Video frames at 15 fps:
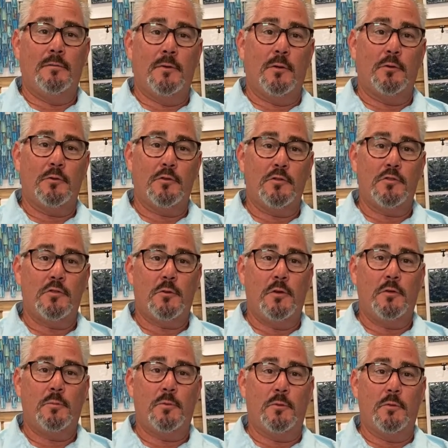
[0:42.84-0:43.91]
Villager's
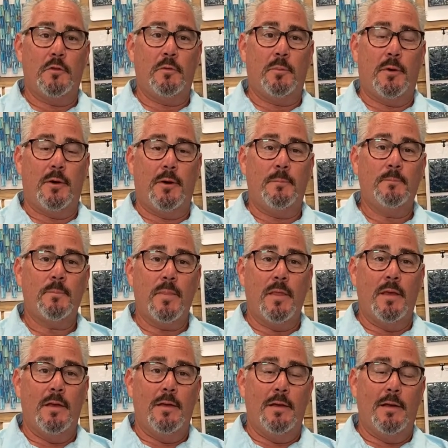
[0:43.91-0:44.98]
Choice Pool and Spa,
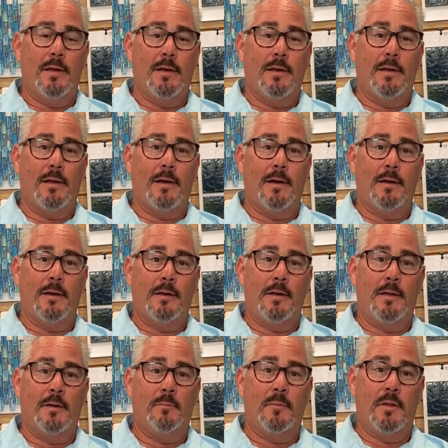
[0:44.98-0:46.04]
and I
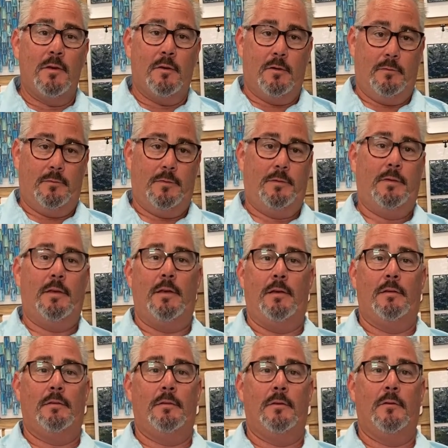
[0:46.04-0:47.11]
am the office geek.
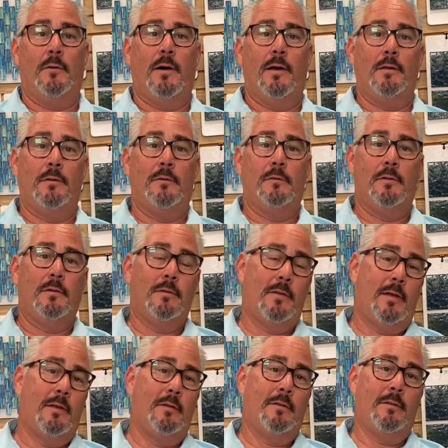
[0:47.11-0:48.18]
So I do the
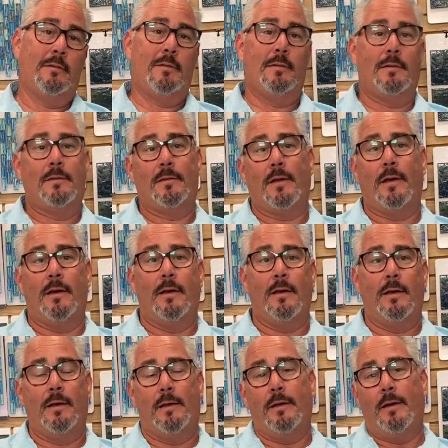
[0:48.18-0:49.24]
sales, the
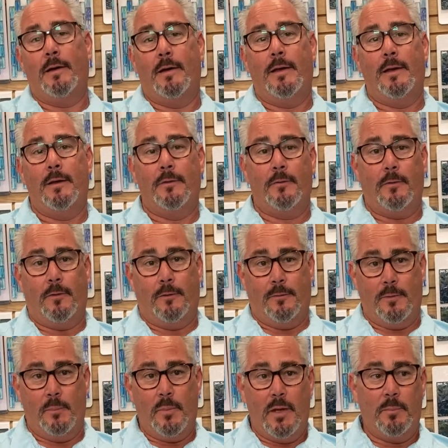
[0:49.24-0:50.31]
design, I handle all
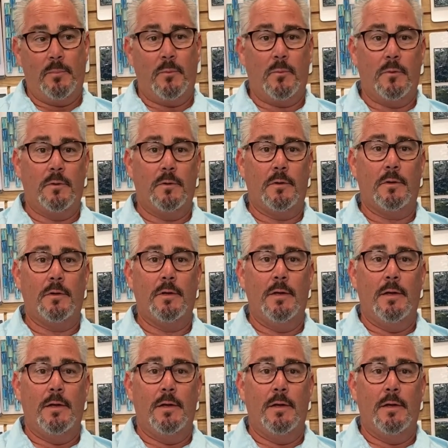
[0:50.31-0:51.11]
the paperwork,